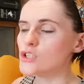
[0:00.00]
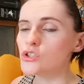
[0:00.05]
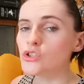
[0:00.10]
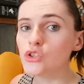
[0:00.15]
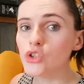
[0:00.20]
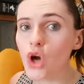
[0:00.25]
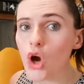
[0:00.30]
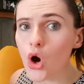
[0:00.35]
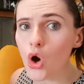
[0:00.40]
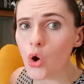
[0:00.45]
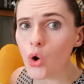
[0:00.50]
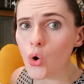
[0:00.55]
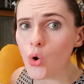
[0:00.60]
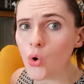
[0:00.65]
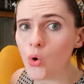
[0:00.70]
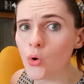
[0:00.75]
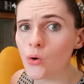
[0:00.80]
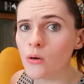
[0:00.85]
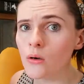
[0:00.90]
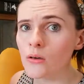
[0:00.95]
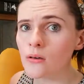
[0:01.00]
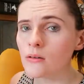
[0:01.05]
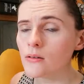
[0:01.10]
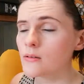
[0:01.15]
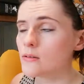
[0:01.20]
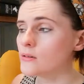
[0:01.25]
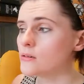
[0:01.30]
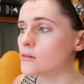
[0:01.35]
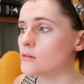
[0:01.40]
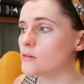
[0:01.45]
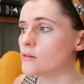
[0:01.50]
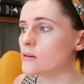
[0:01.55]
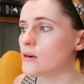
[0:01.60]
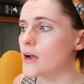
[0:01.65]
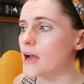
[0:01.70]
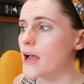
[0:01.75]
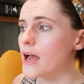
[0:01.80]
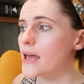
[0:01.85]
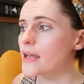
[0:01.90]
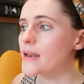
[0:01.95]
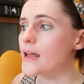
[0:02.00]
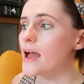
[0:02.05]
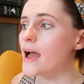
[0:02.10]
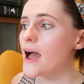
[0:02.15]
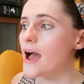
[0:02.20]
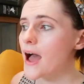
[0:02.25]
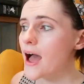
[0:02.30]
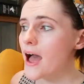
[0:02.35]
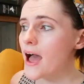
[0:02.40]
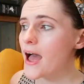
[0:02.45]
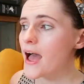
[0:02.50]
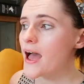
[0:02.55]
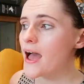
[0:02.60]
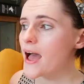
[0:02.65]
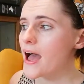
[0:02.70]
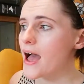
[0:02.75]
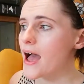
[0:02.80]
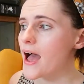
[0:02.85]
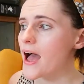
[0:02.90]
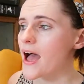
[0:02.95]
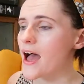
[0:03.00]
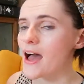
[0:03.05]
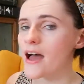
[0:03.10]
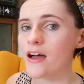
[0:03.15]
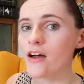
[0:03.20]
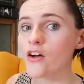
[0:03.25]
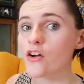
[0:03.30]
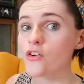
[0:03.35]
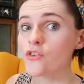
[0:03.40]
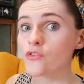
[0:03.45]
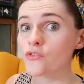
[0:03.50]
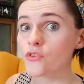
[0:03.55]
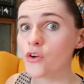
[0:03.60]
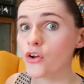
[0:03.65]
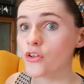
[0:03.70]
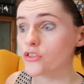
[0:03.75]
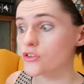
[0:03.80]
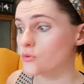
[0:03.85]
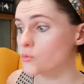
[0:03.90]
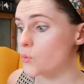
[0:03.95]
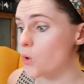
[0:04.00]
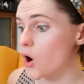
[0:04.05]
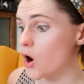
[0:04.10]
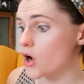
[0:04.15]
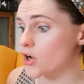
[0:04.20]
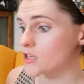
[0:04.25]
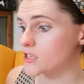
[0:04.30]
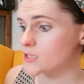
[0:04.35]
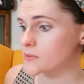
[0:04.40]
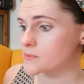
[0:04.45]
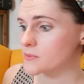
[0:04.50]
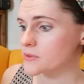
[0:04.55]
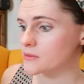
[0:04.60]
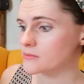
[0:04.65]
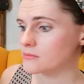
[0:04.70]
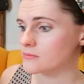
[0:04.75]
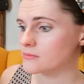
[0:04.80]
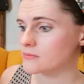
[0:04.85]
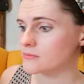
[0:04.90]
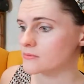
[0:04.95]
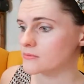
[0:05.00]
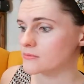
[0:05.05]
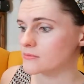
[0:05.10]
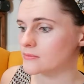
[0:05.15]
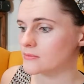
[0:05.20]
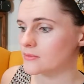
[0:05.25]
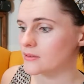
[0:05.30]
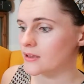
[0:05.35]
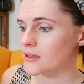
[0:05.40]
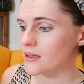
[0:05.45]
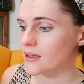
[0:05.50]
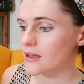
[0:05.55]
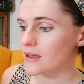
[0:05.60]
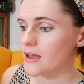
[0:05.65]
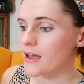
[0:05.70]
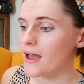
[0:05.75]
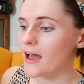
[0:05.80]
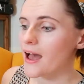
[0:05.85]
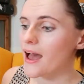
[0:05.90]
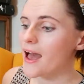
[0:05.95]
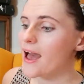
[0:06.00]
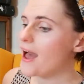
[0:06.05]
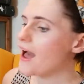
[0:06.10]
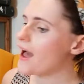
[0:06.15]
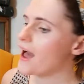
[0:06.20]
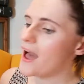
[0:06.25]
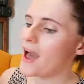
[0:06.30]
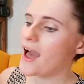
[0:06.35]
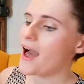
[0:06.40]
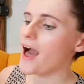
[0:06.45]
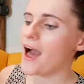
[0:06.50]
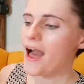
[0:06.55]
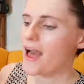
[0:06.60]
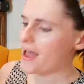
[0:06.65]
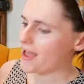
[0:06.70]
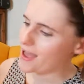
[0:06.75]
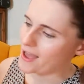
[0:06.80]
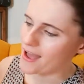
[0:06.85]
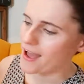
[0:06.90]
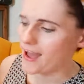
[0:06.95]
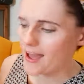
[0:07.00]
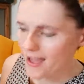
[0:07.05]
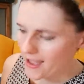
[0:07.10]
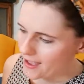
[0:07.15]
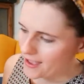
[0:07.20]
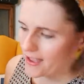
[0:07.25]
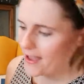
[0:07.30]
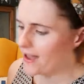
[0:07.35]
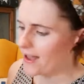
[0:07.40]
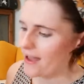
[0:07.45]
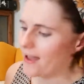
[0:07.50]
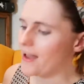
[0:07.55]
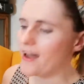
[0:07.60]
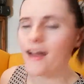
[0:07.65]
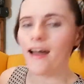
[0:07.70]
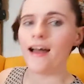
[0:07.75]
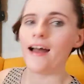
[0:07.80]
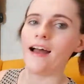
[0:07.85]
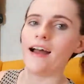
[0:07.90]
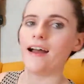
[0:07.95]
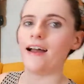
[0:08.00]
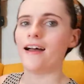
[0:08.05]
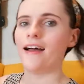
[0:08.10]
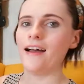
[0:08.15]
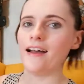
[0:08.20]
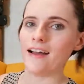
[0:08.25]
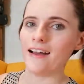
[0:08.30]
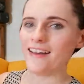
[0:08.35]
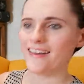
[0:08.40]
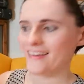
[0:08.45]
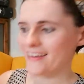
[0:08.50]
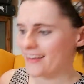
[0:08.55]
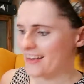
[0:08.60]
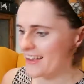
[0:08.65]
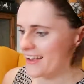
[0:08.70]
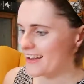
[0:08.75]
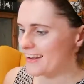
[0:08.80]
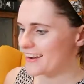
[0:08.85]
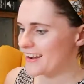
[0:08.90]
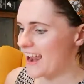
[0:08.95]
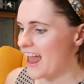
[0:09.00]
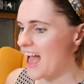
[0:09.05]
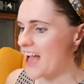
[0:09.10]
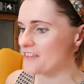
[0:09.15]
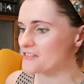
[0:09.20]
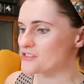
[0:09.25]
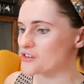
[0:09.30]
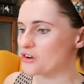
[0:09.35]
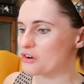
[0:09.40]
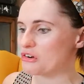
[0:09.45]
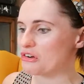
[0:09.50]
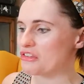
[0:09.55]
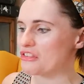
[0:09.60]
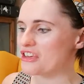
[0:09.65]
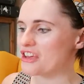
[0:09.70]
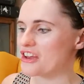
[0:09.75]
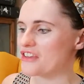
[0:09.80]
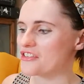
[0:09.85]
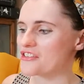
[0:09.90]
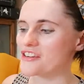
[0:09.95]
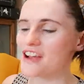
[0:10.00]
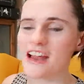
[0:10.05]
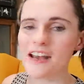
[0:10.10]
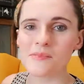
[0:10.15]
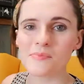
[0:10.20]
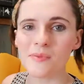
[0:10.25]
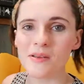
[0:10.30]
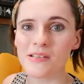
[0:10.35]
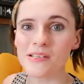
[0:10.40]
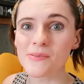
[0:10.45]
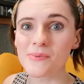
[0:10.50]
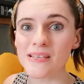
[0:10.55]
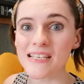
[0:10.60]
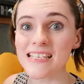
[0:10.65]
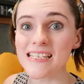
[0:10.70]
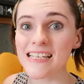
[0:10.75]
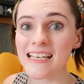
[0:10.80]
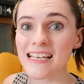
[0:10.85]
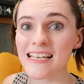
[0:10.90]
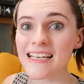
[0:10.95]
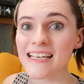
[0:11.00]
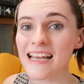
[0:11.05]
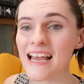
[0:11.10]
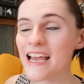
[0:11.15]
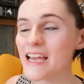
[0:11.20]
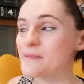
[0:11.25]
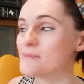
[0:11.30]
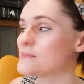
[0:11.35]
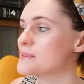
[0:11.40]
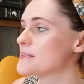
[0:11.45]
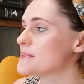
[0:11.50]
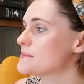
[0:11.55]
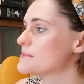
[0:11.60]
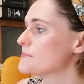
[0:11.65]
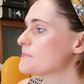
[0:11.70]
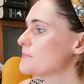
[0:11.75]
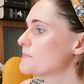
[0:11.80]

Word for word: No, an ahaha, frowned the wasp. Ah ha ha ha ha ha ha ha ha ha, laughed all the other animals with silly names.